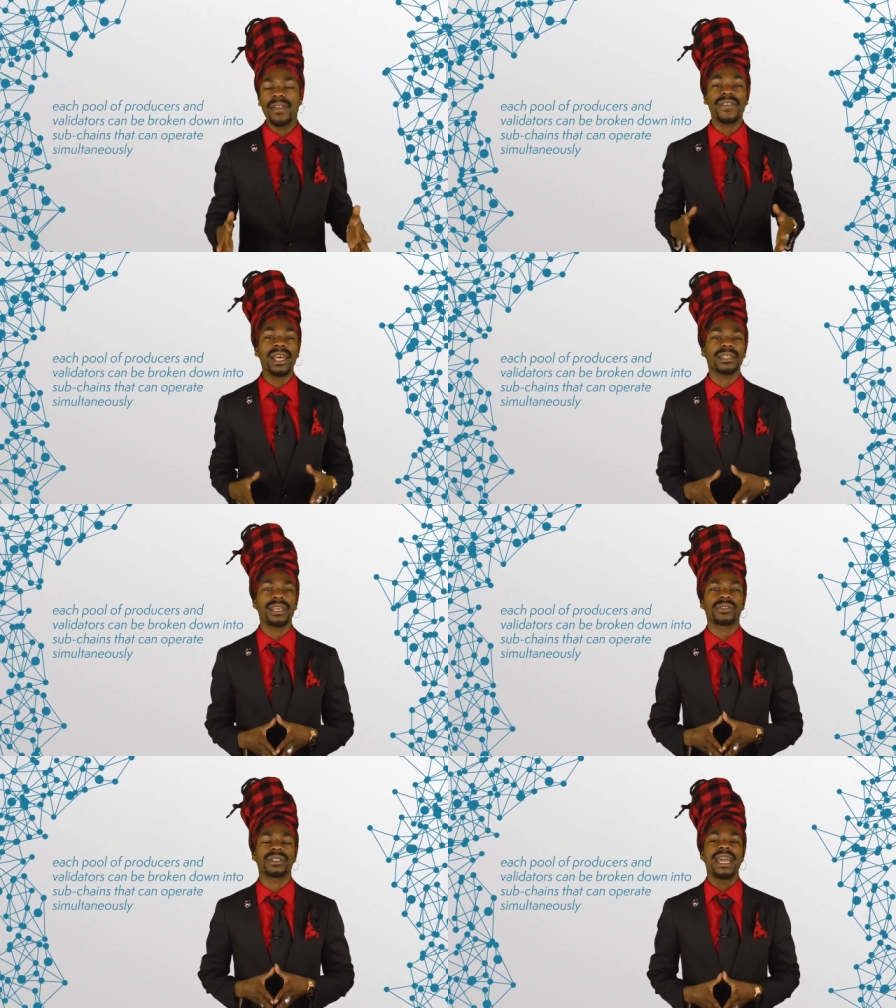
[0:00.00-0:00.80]
and
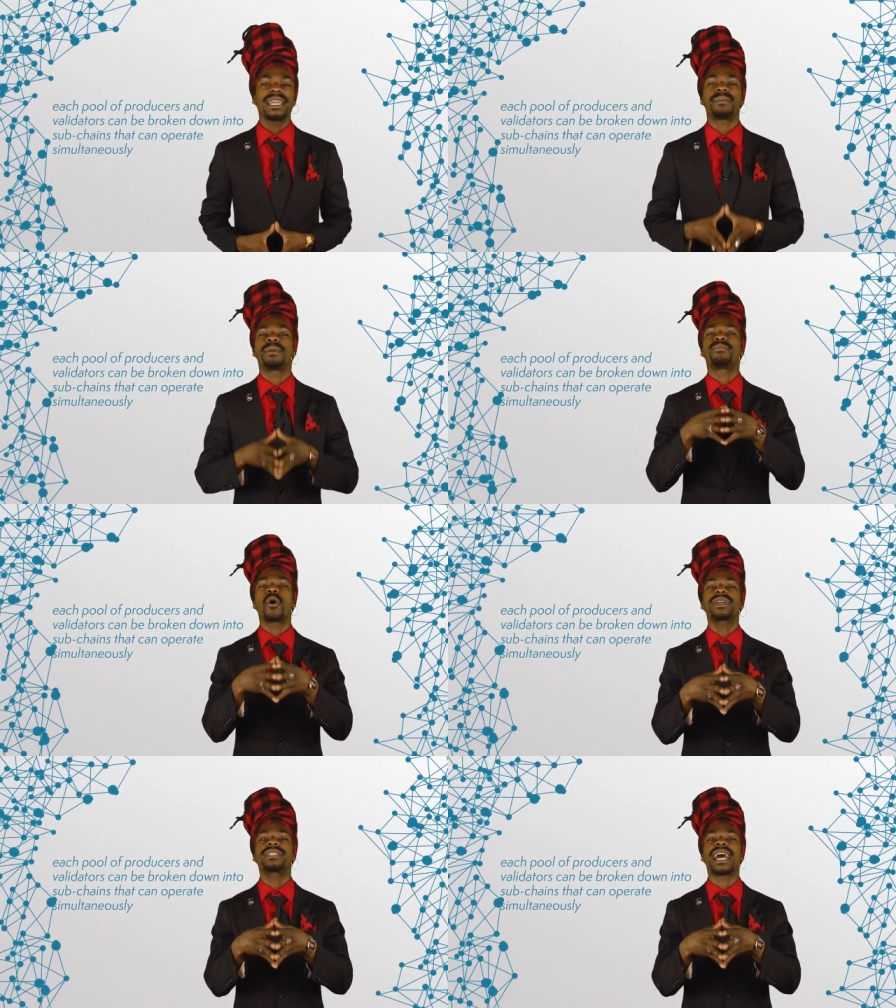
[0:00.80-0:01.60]
validators can be
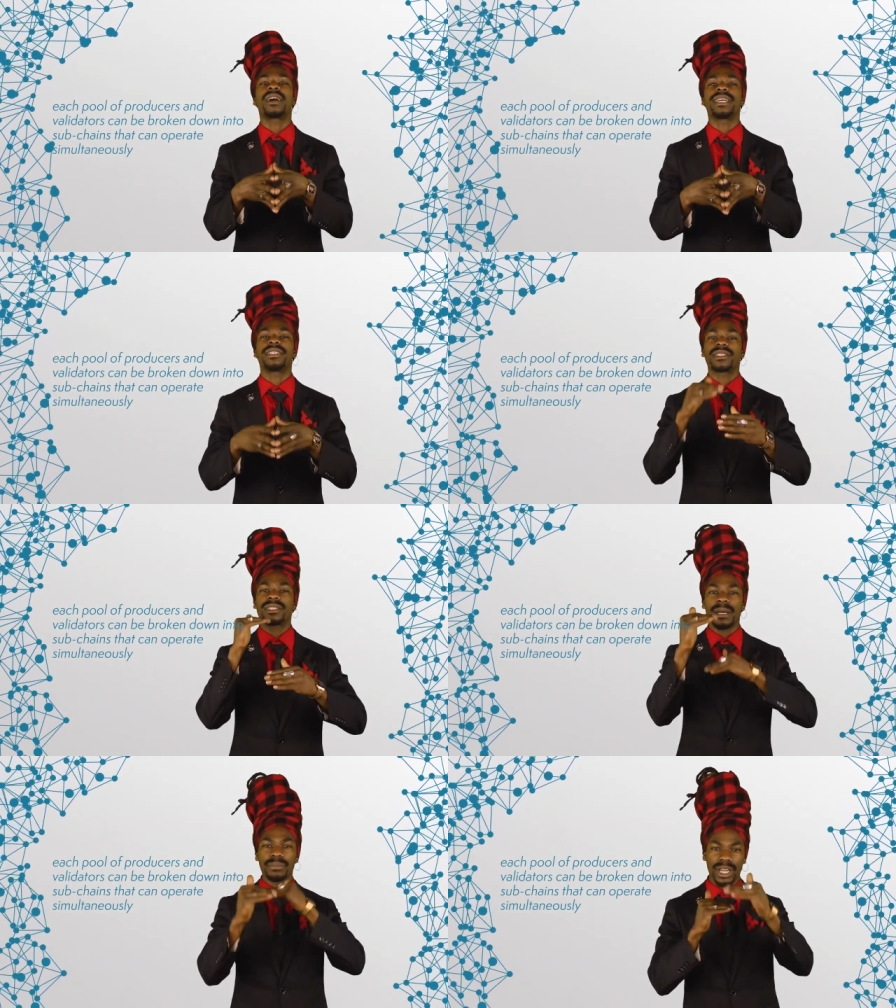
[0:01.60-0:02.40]
broken down into
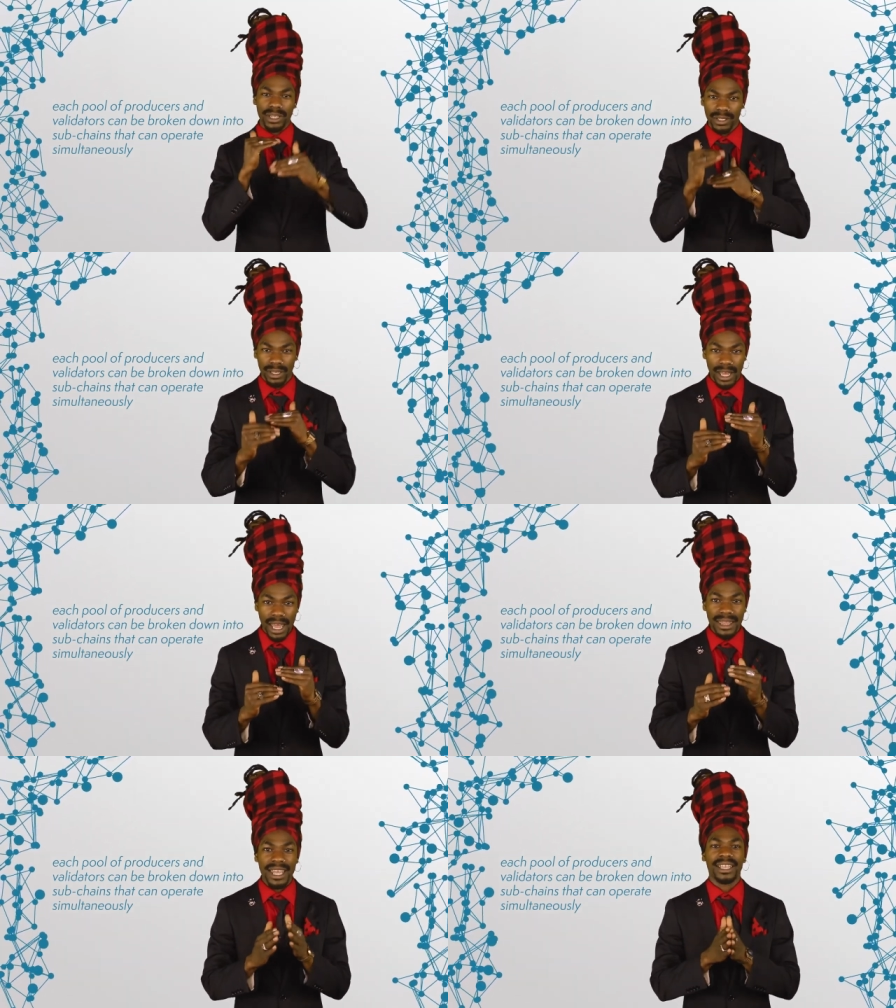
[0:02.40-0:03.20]
subchains
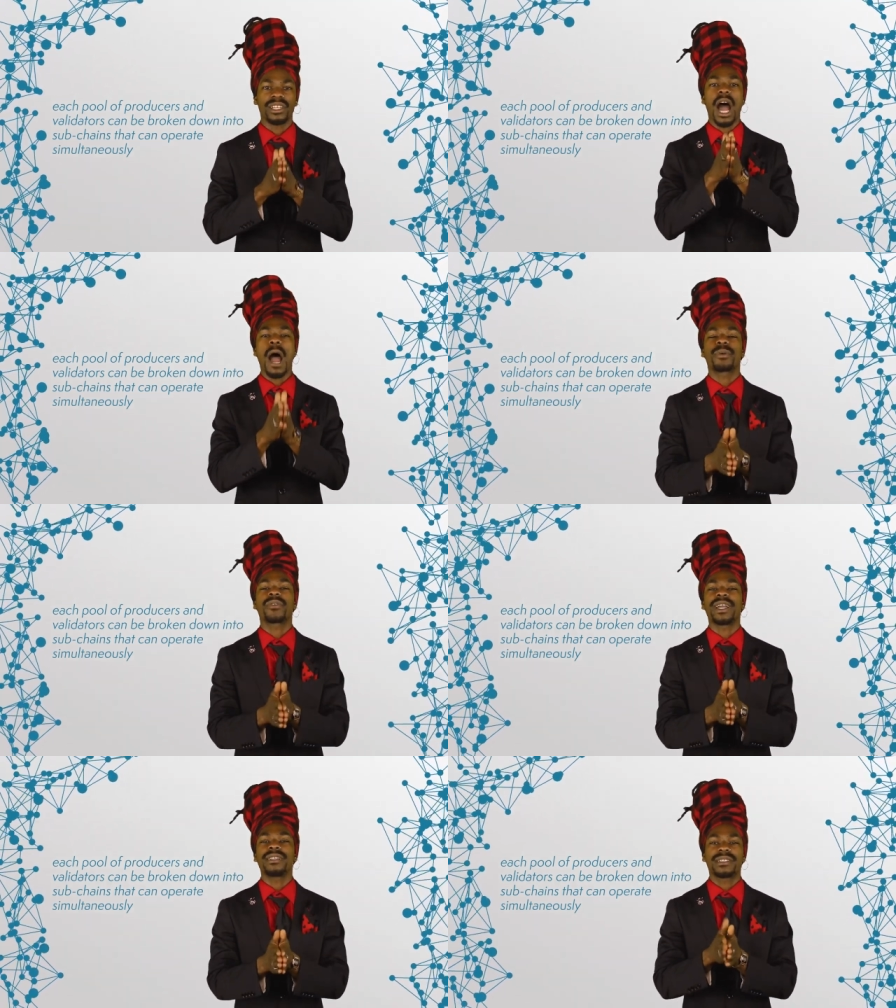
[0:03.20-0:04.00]
that can
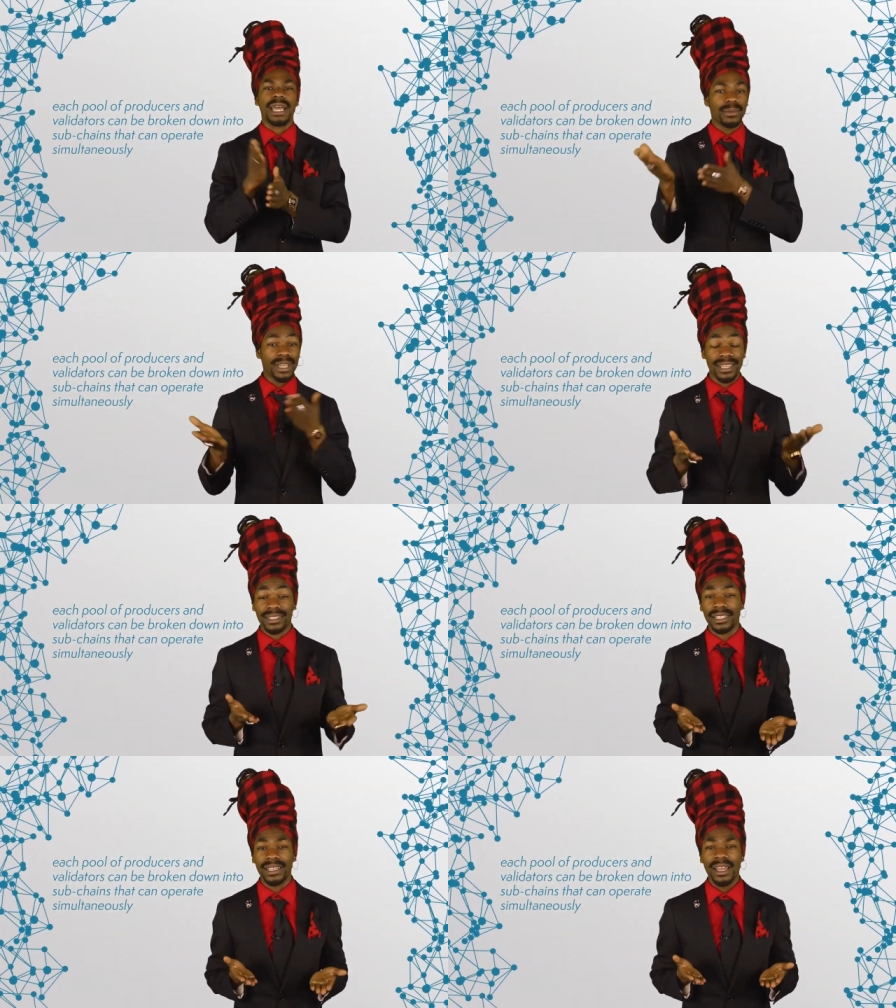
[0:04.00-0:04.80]
operate
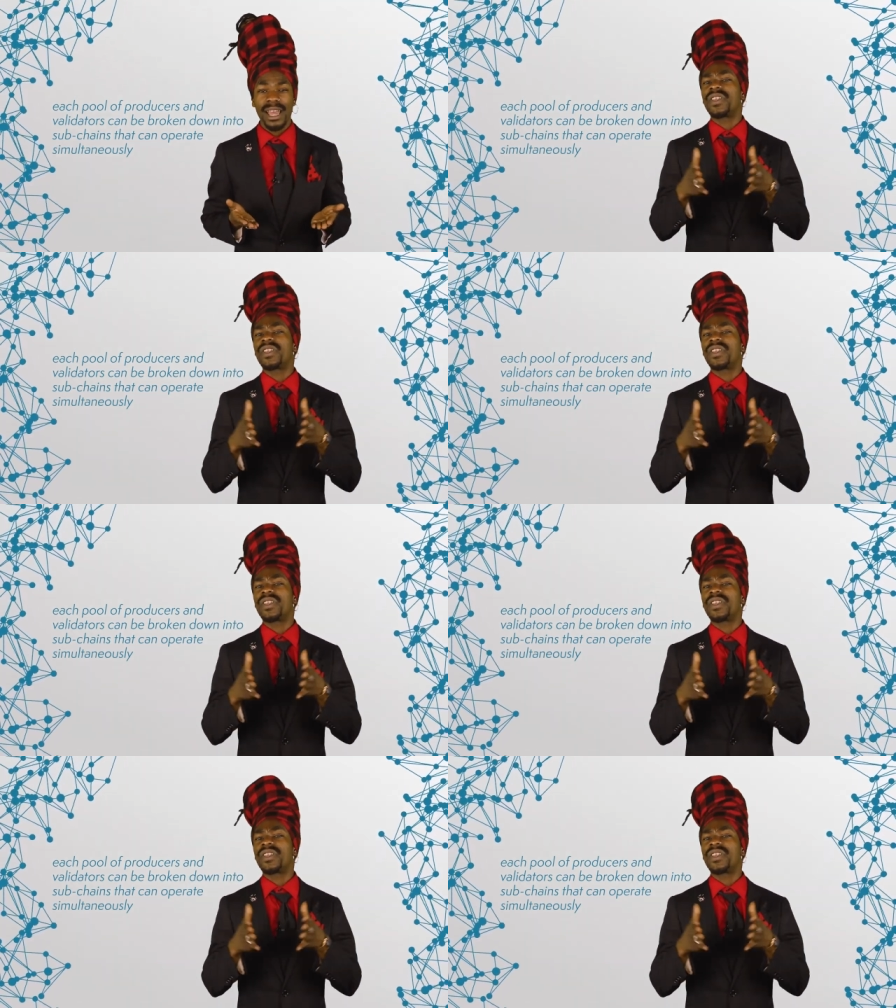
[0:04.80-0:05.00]
simultaneously.